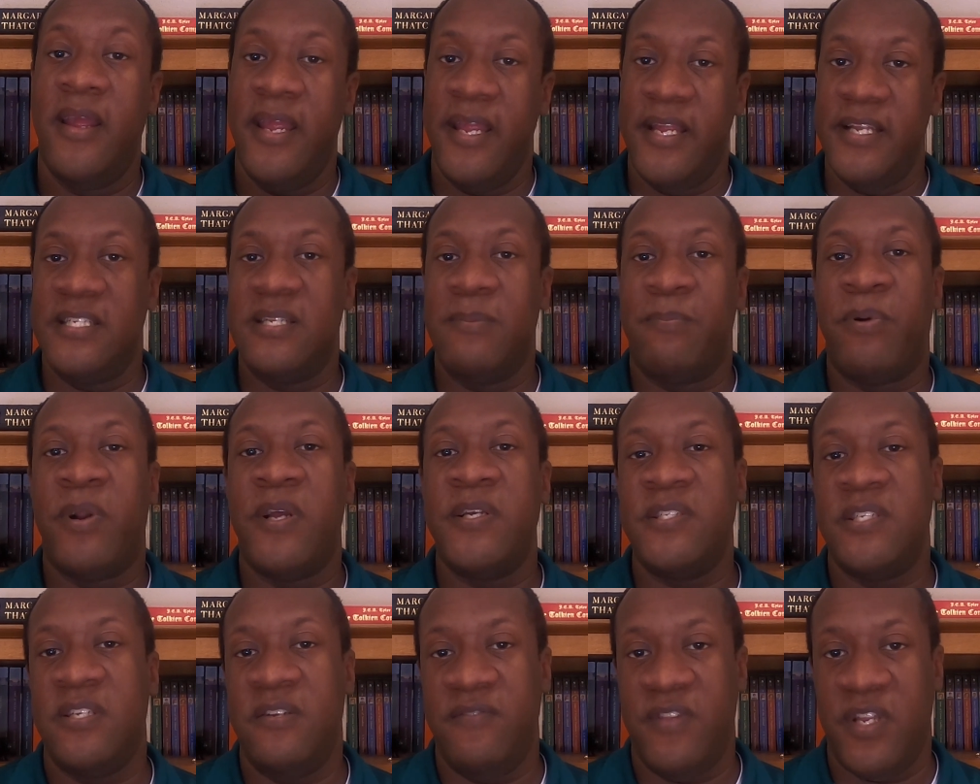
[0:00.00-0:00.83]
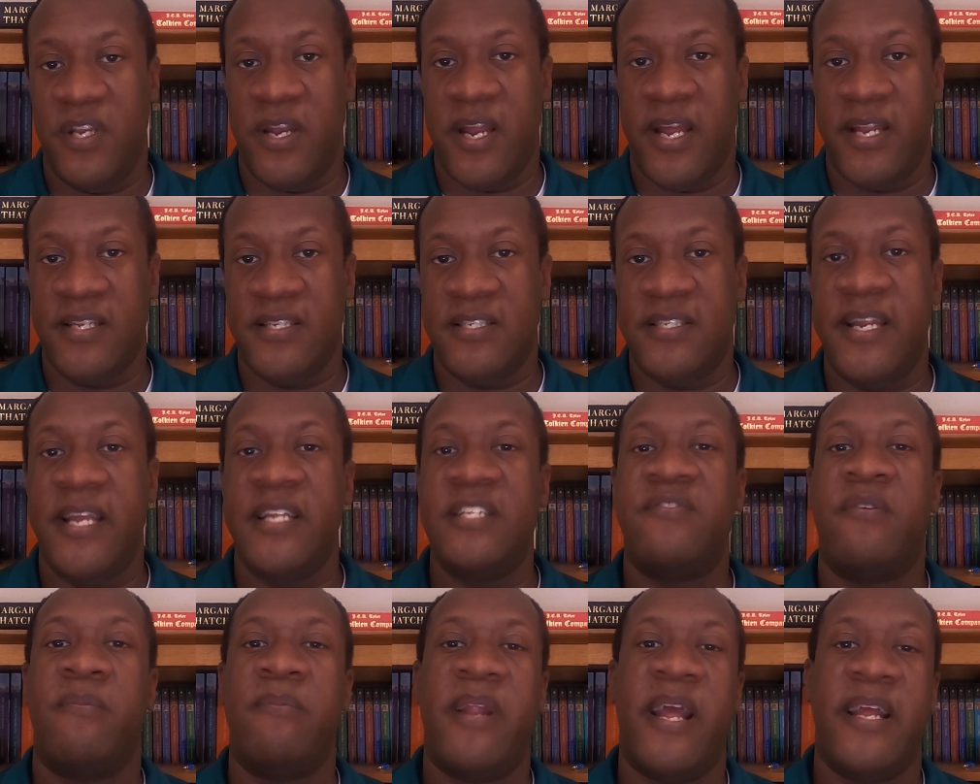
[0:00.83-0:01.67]
He's the president of the United
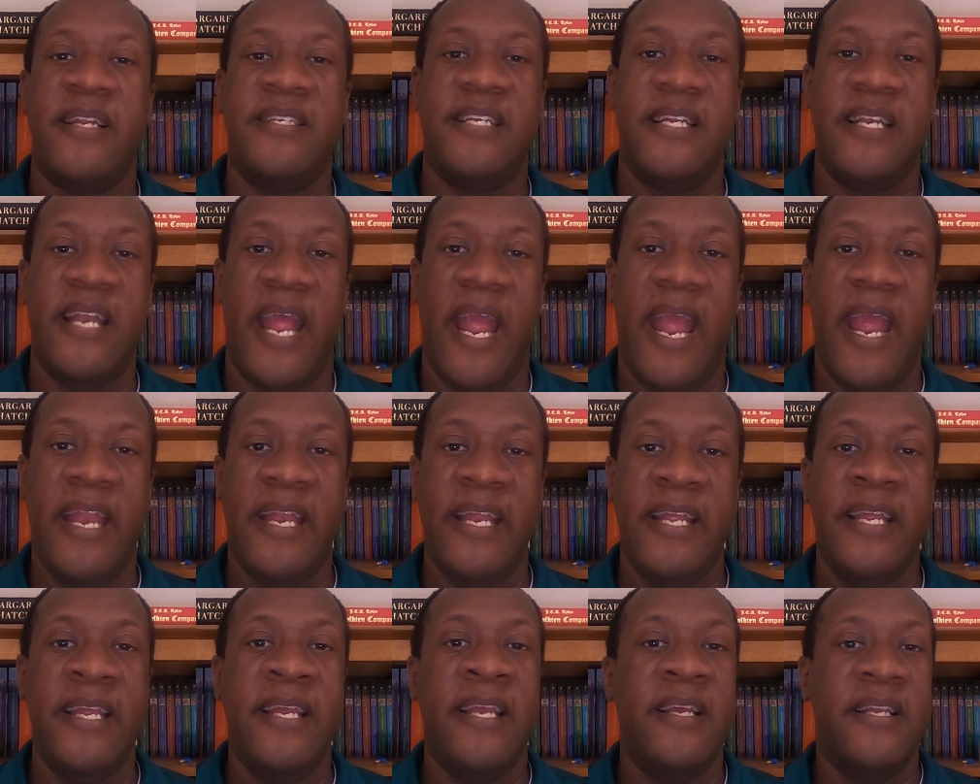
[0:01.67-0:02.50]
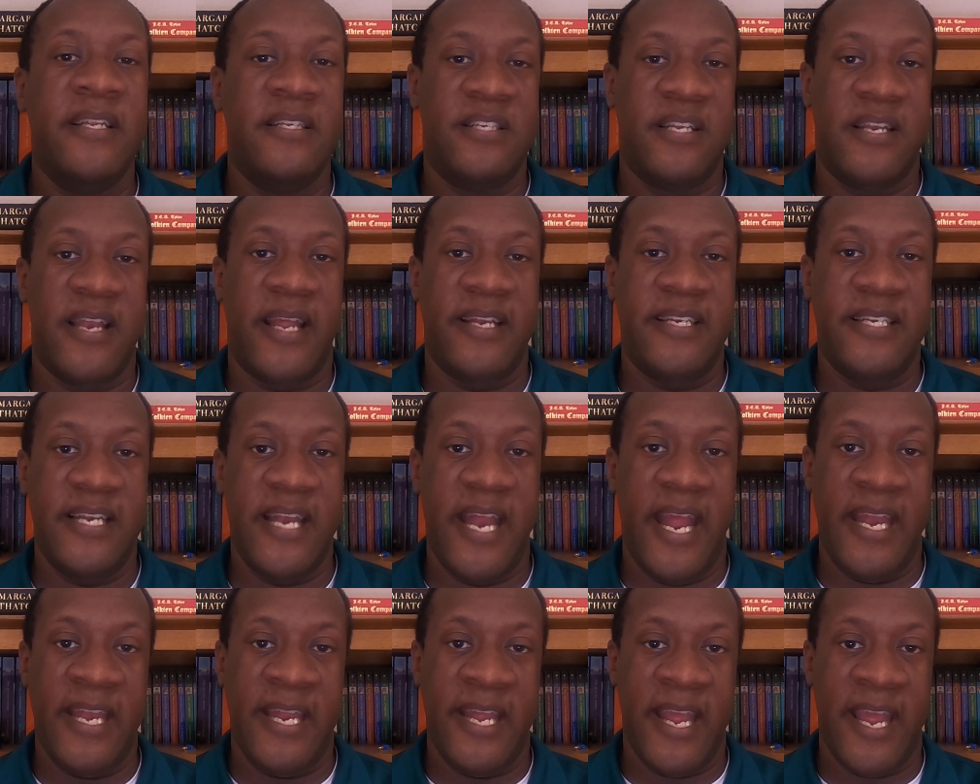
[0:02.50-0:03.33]
States from 1980 to
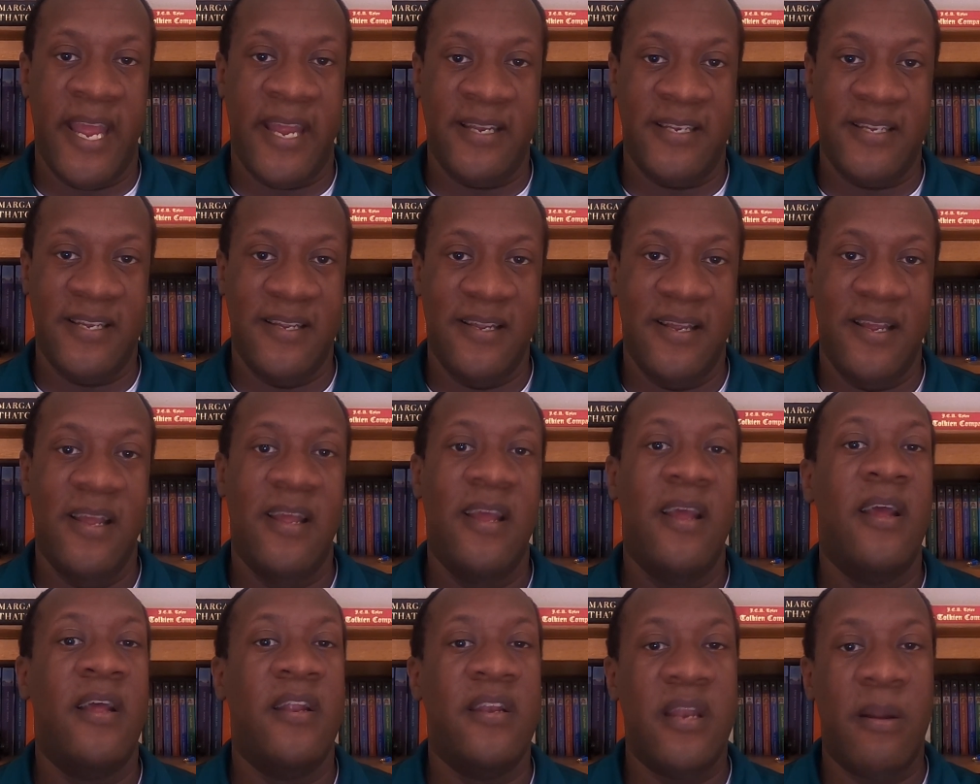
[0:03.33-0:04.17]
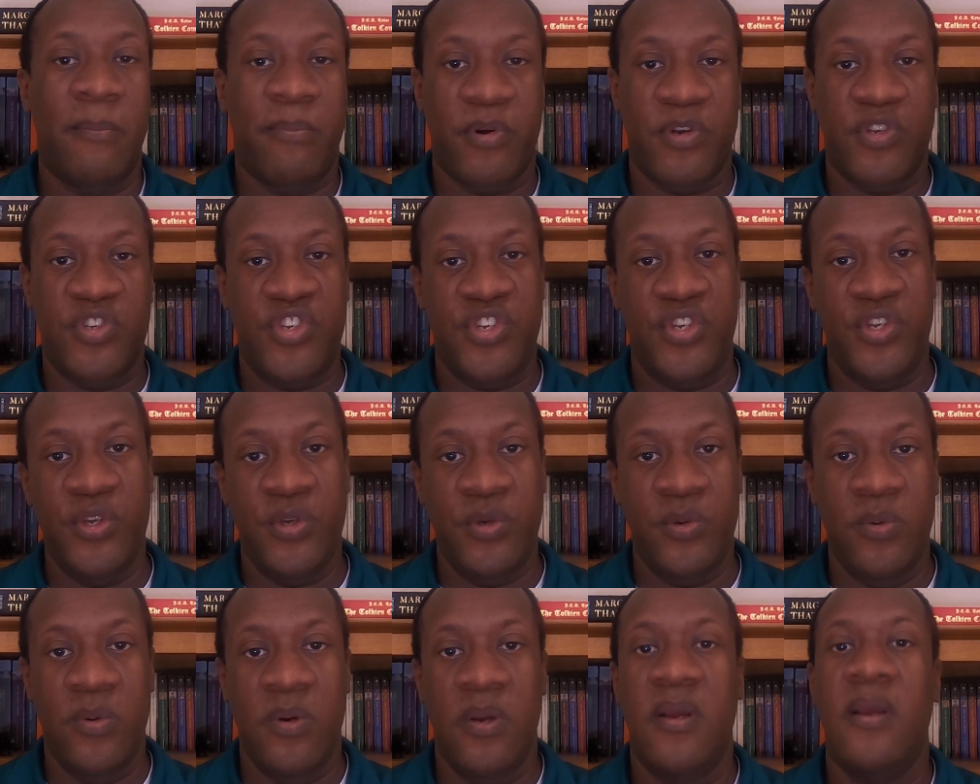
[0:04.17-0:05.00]
1988. Number
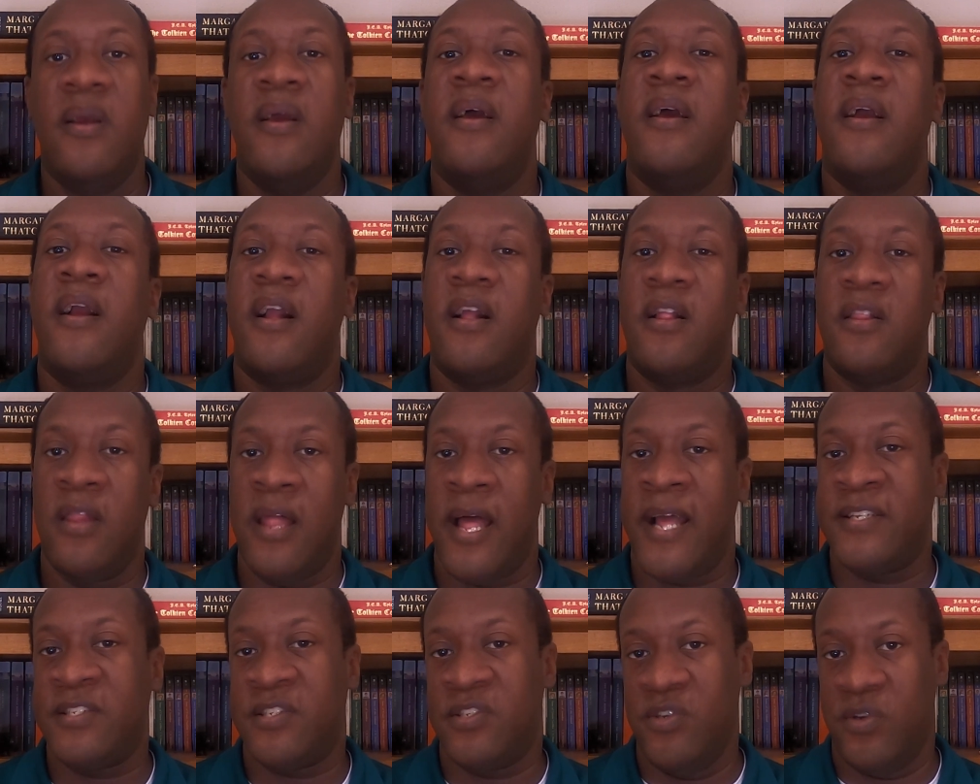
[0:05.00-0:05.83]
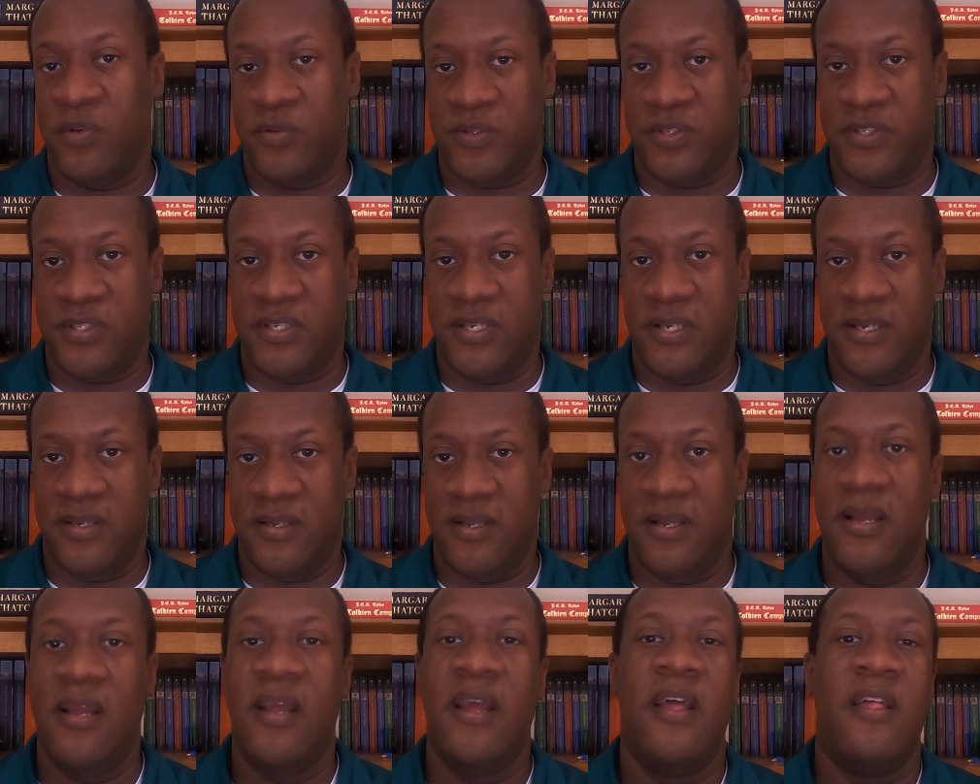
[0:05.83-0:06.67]
two, Glasnost.
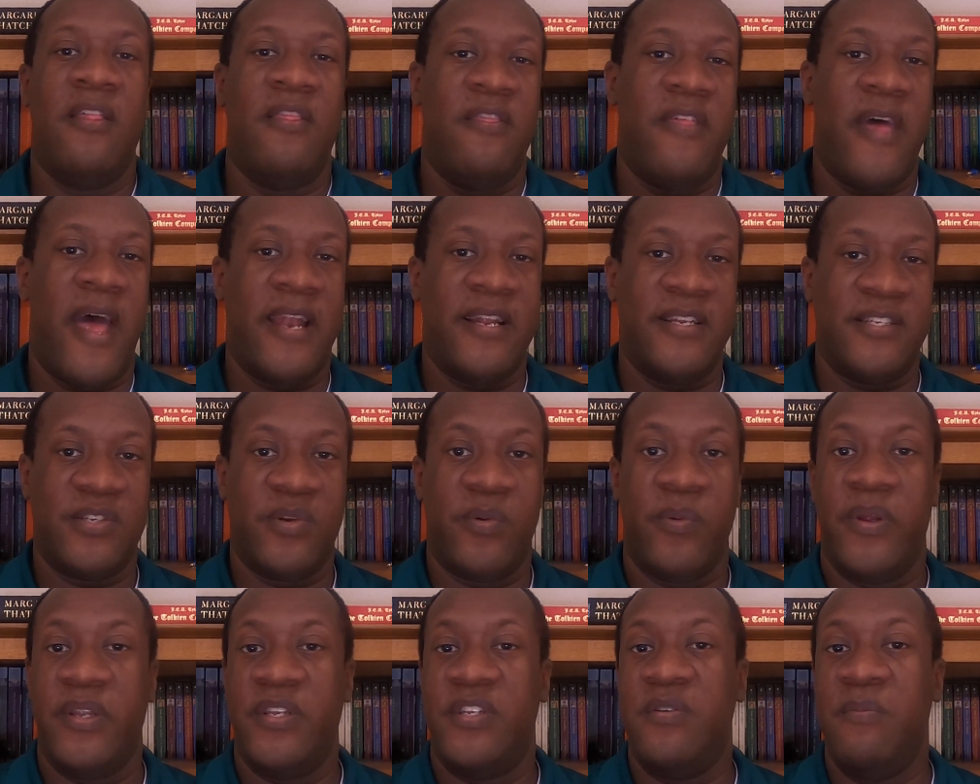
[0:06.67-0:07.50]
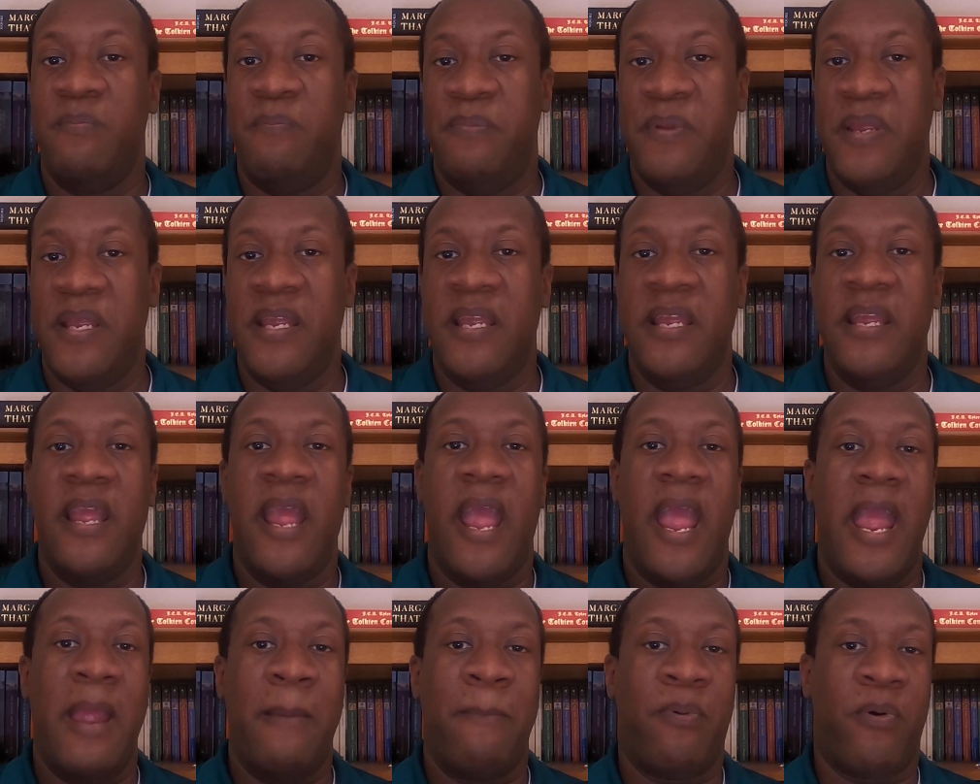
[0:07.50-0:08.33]
That is going to
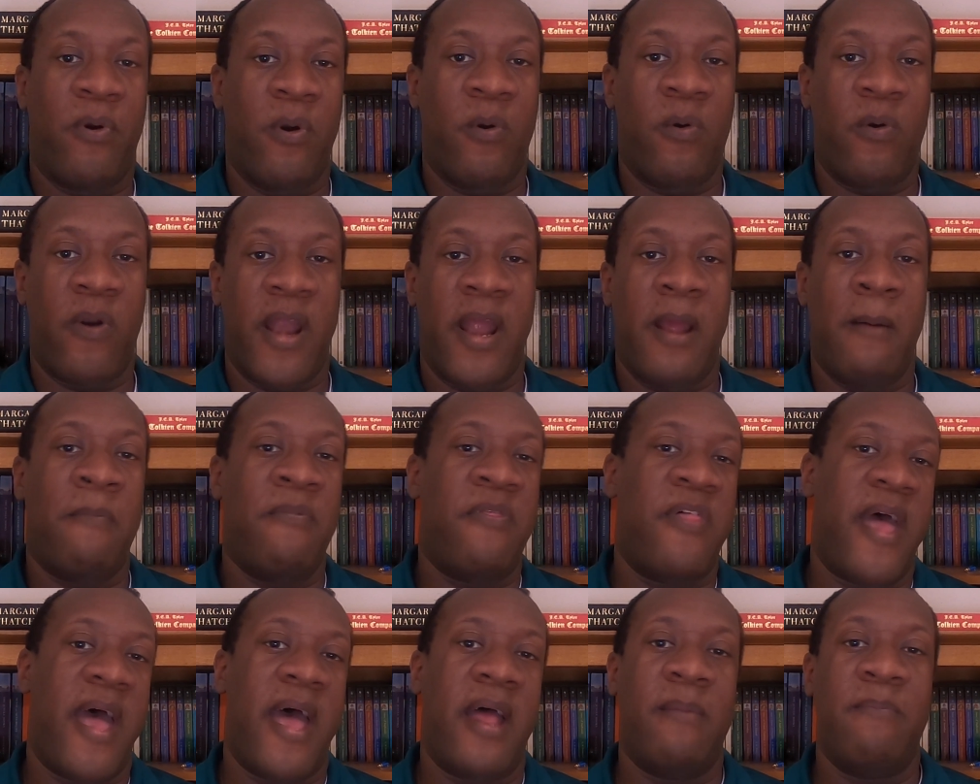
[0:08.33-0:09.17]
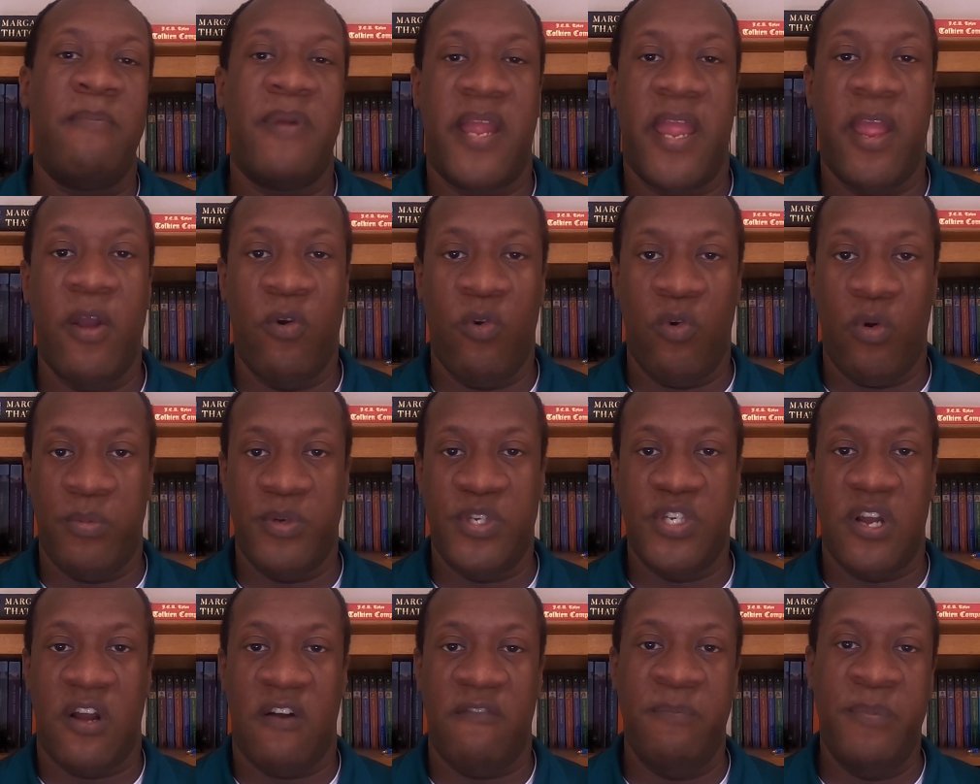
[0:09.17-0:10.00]
be a program that Mikhail
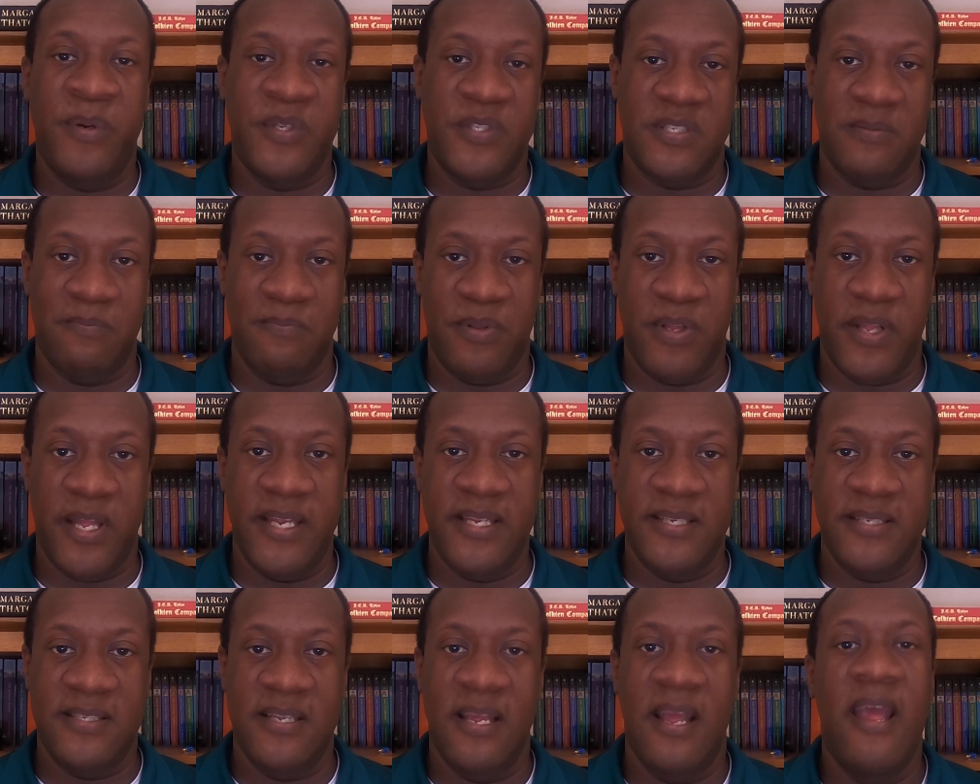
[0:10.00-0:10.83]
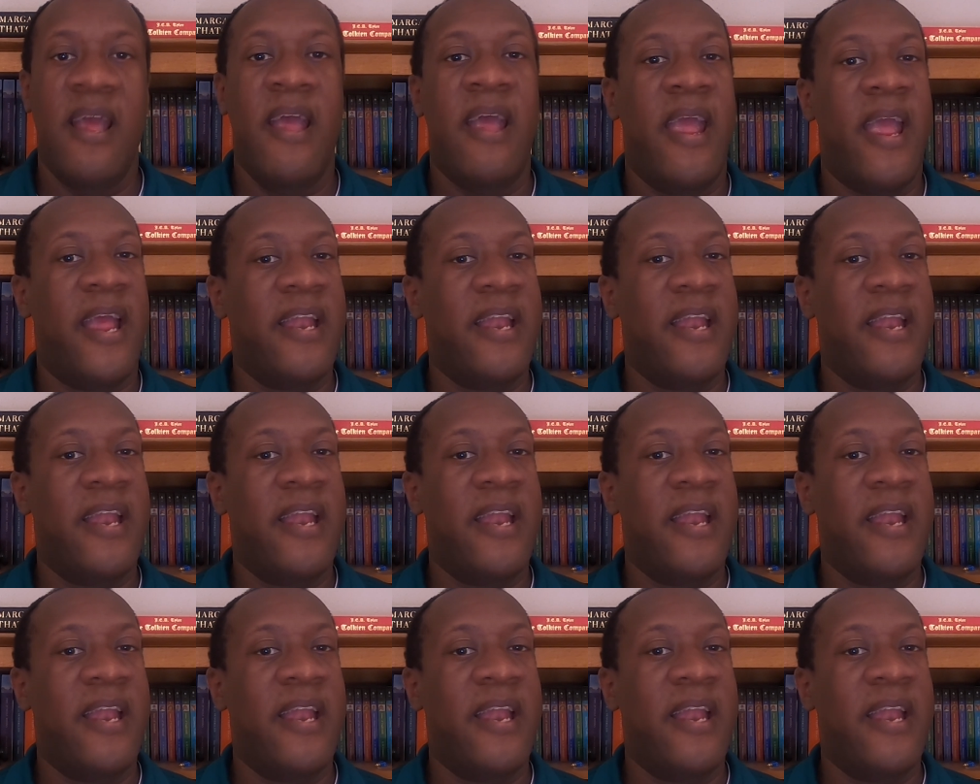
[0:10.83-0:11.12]
Gorbachev puts in place.